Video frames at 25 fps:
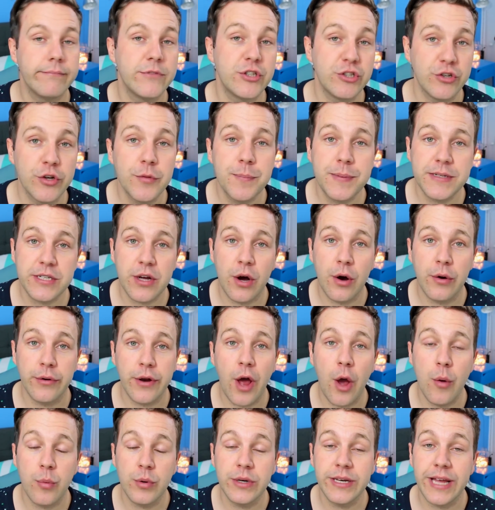Truth be
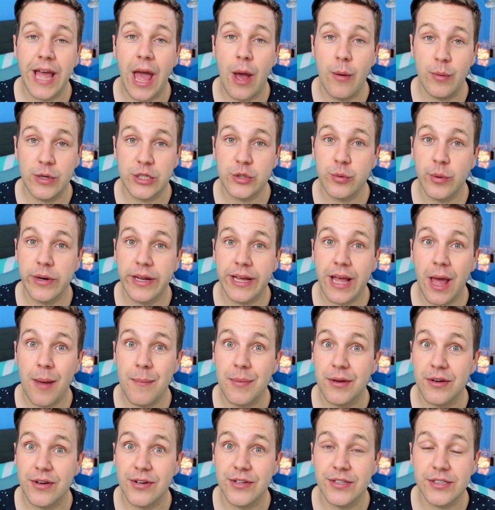told, I wouldn't care which one I get
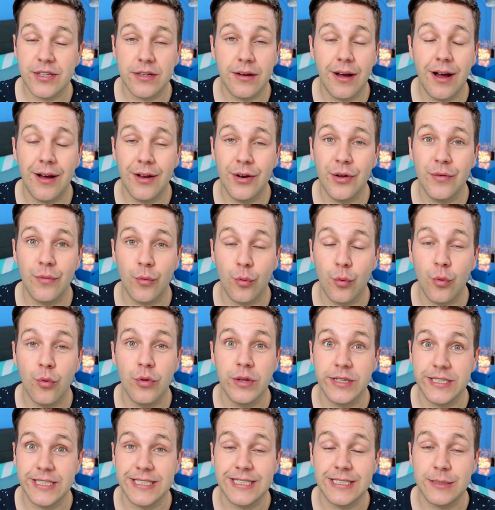because I love all
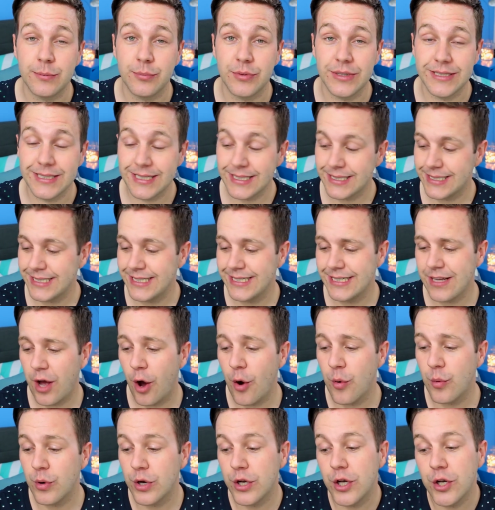the Disney princesses.
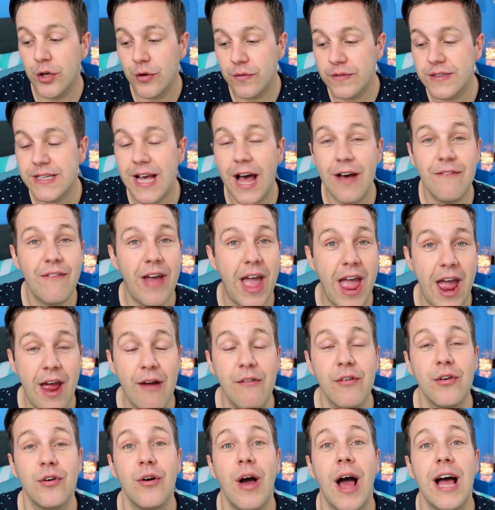I would love to have
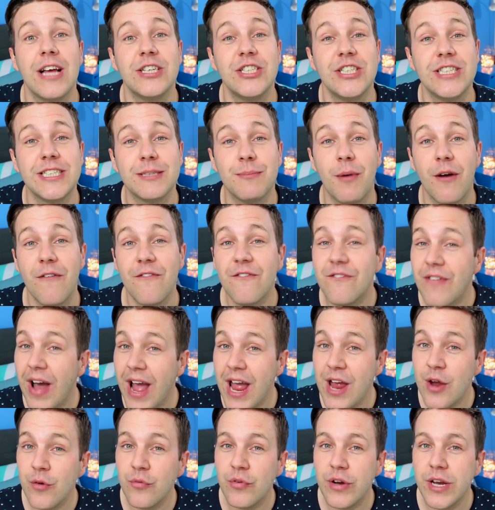Ariel as she's my
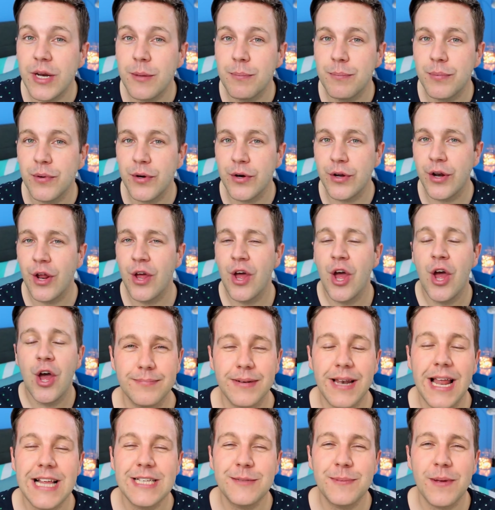favourite, but
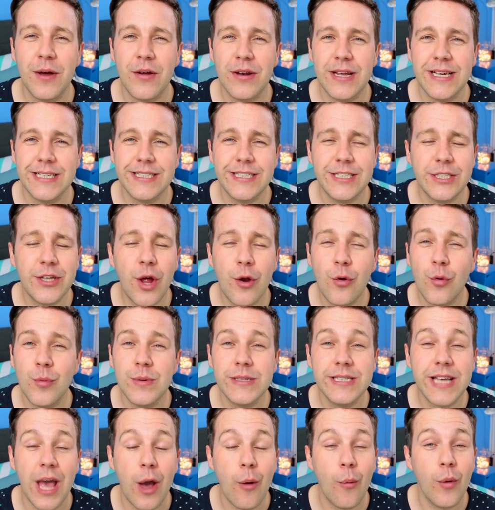let's be honest, you don't
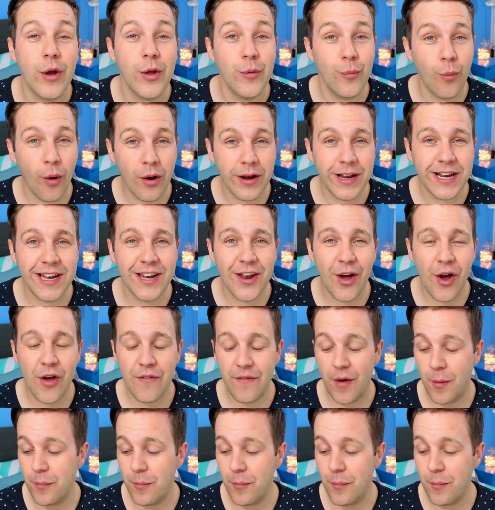always get what you want in life.